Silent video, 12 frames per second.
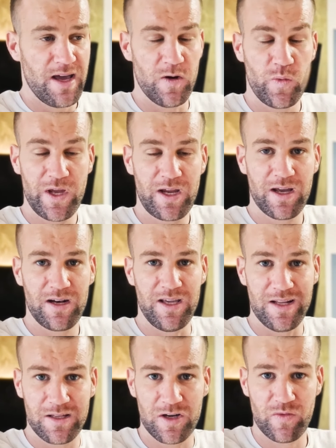and we can
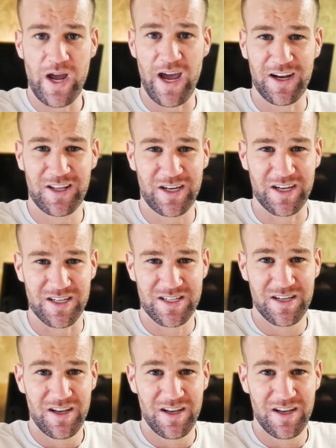interact, because